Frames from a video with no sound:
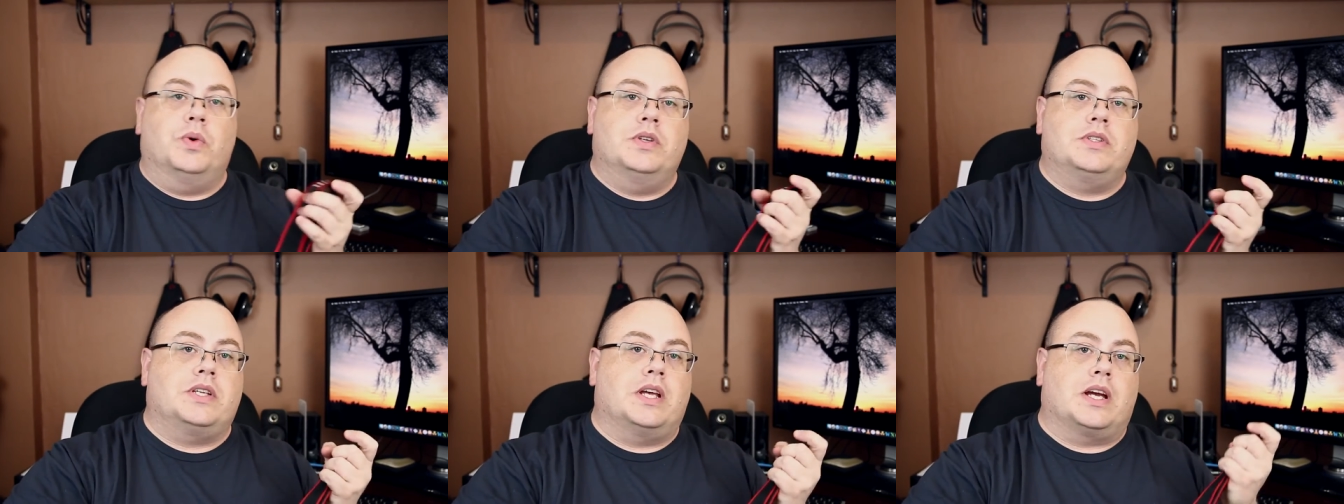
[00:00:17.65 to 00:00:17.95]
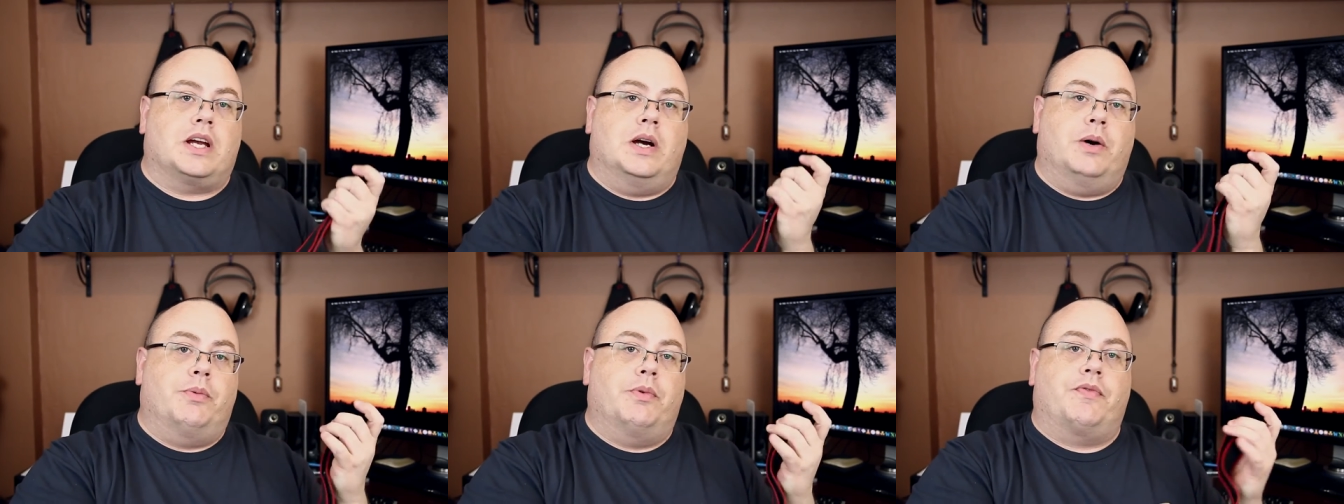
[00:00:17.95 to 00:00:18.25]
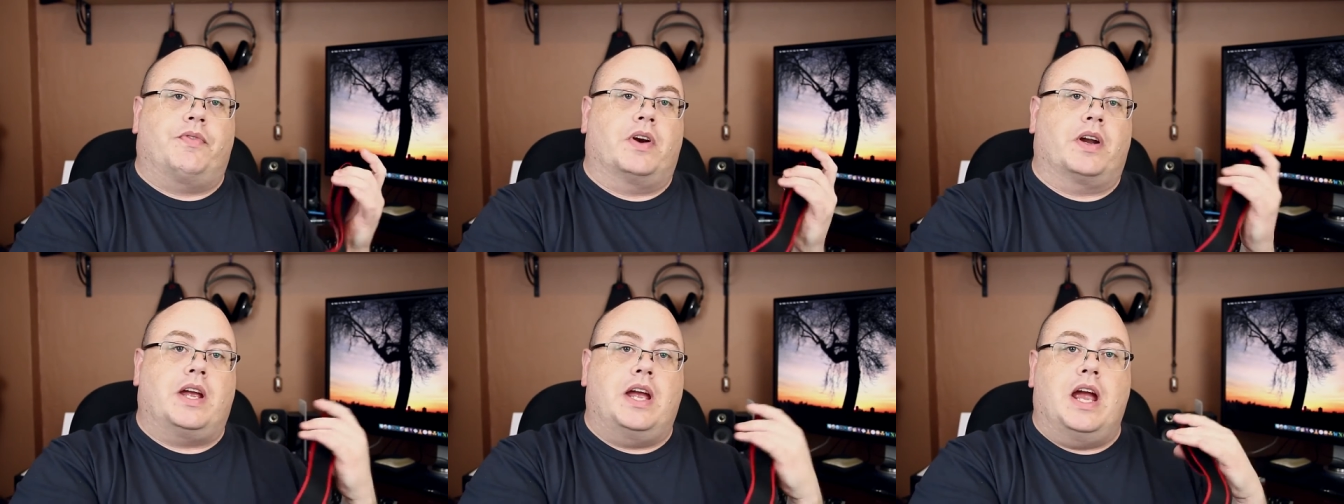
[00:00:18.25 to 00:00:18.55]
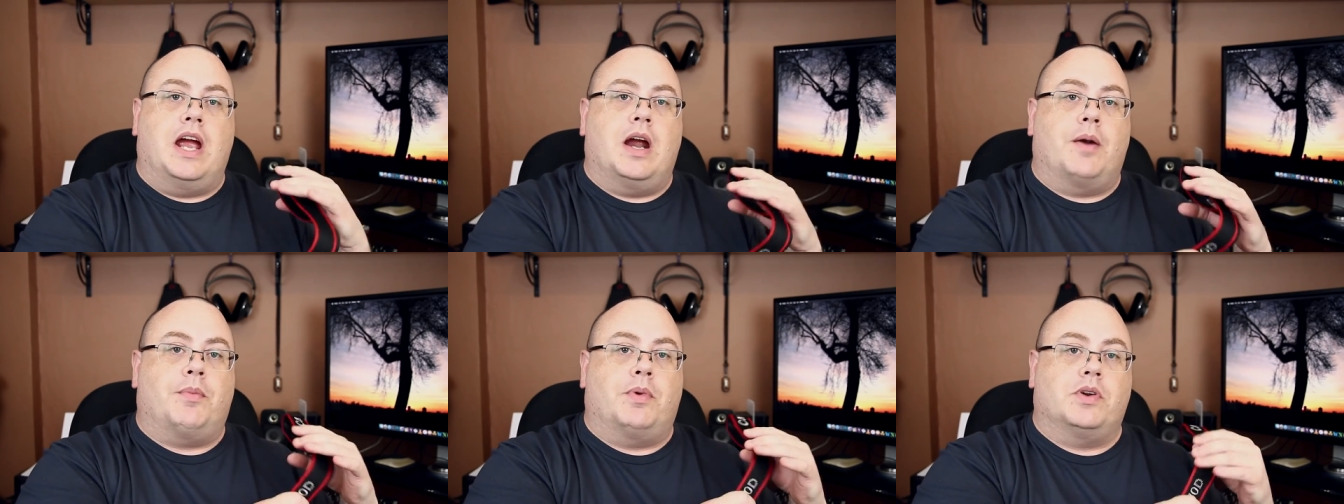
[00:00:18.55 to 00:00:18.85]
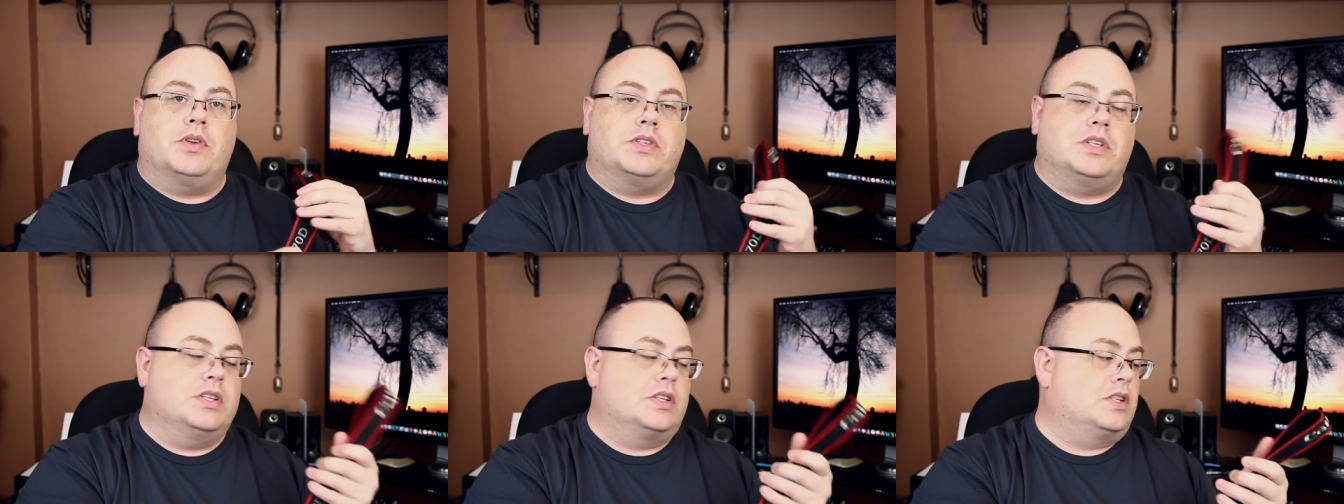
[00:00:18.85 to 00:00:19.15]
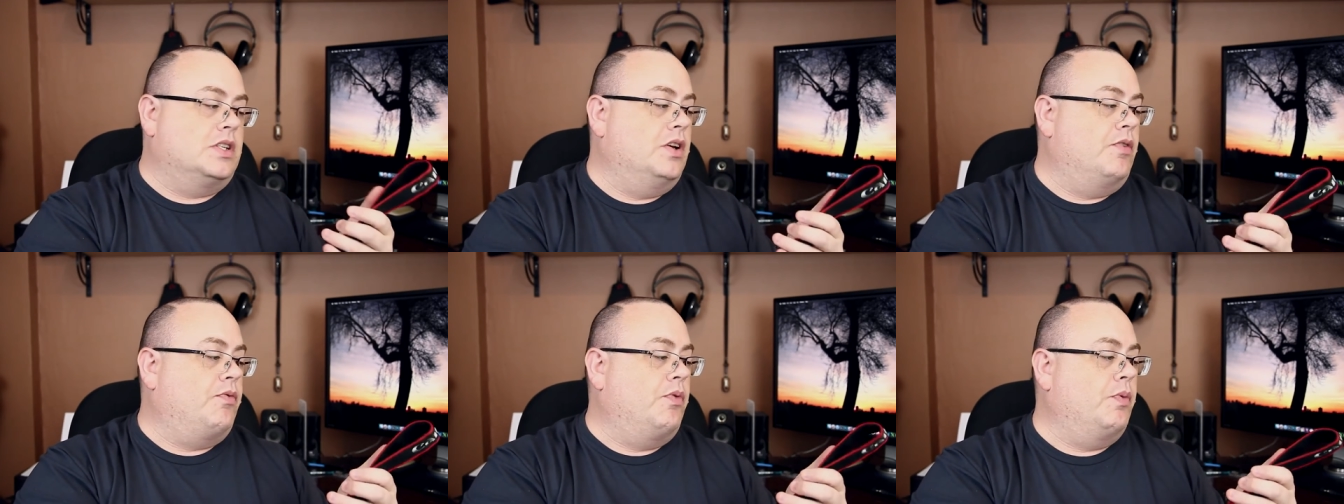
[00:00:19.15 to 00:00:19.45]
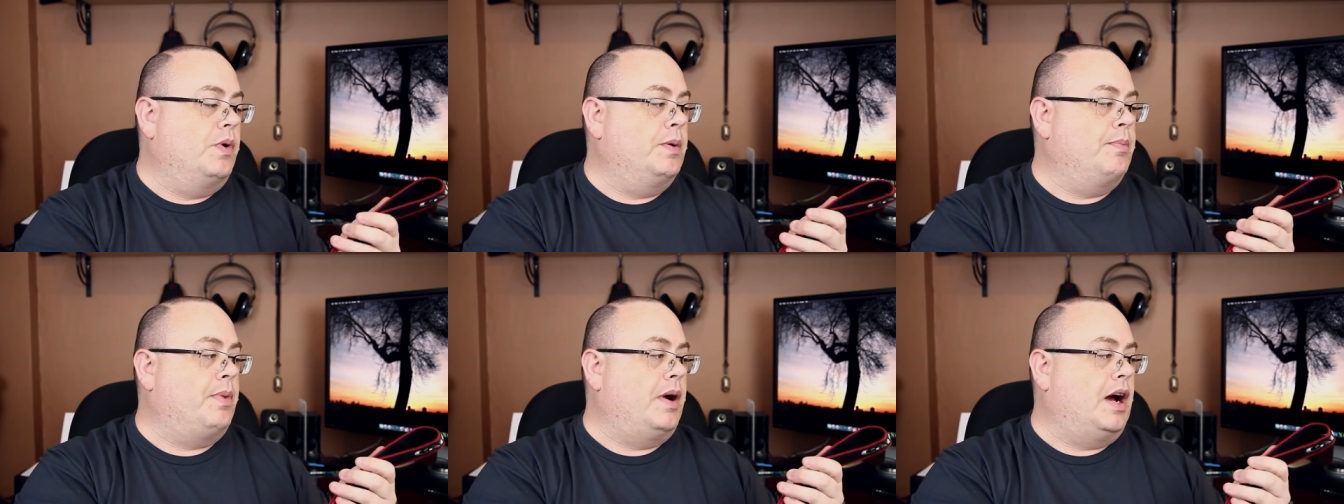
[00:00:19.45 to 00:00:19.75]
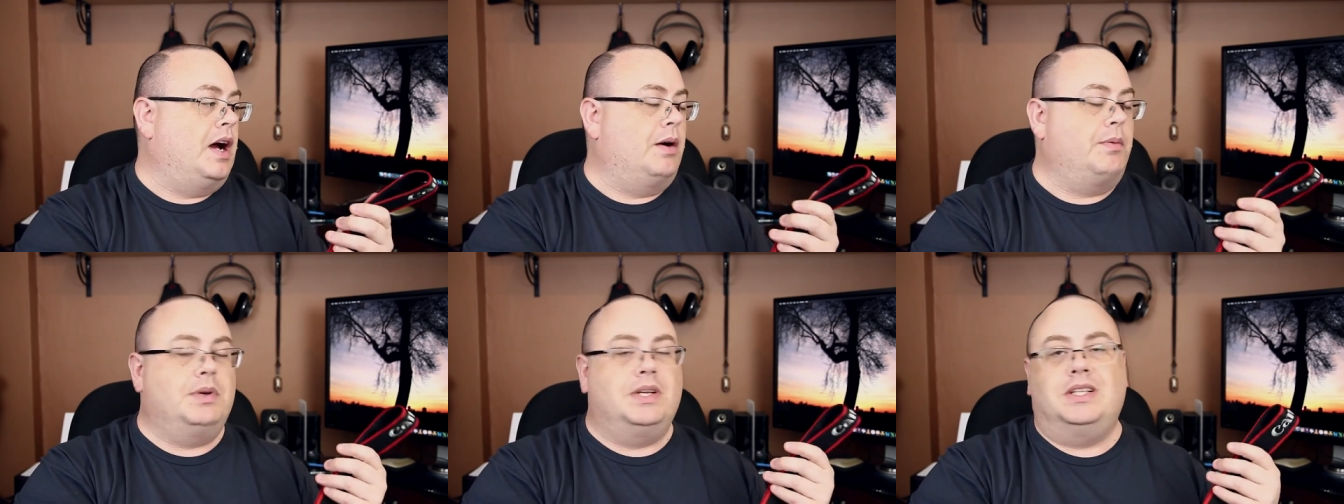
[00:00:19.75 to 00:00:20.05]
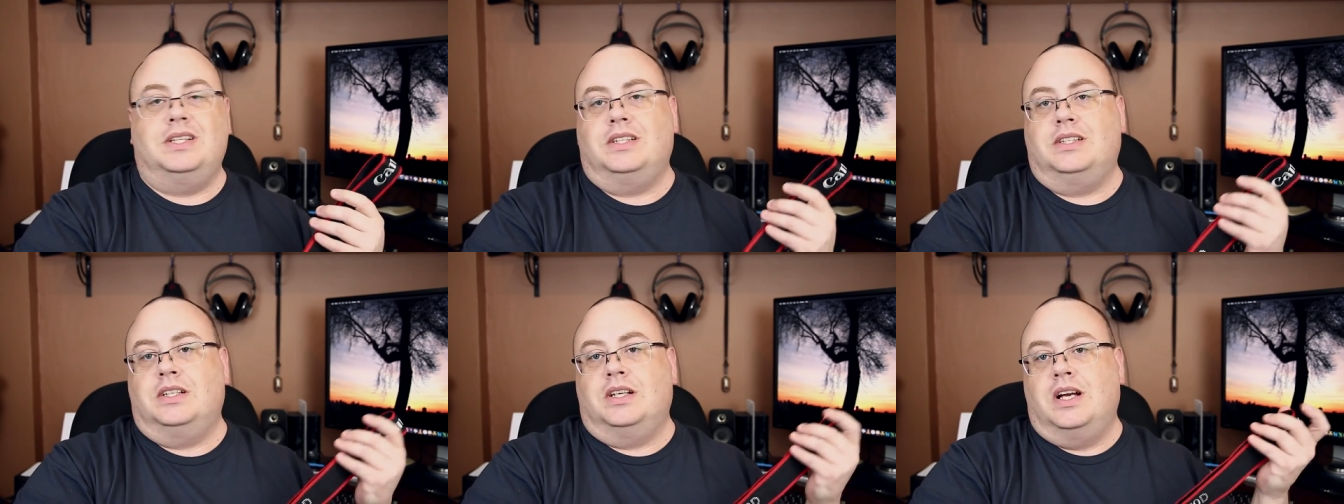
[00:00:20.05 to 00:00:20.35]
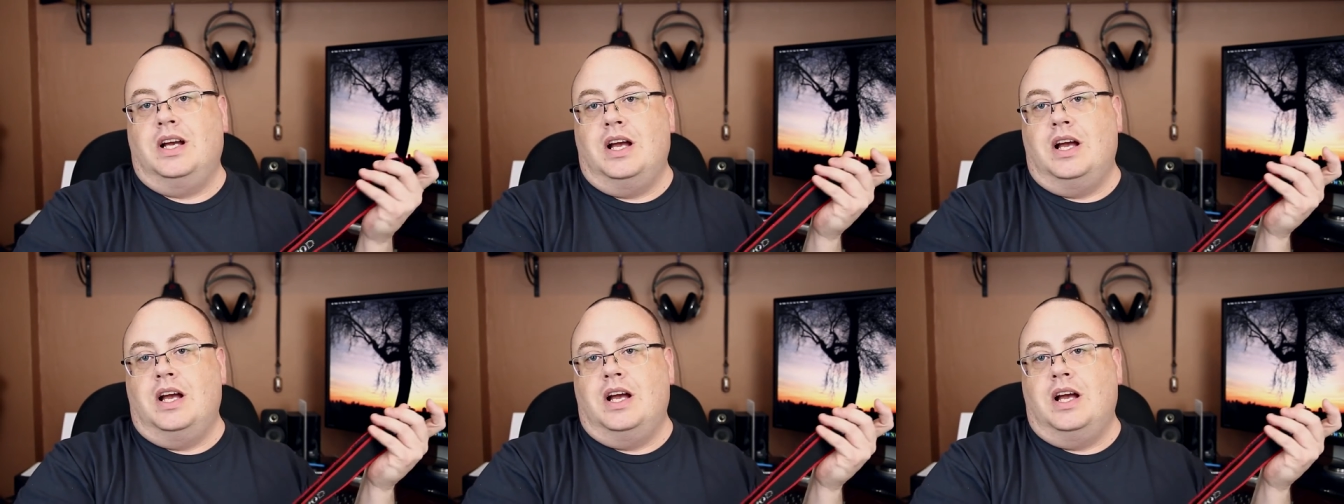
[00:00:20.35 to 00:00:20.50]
ones that come with our cameras and stuff when we buy them, and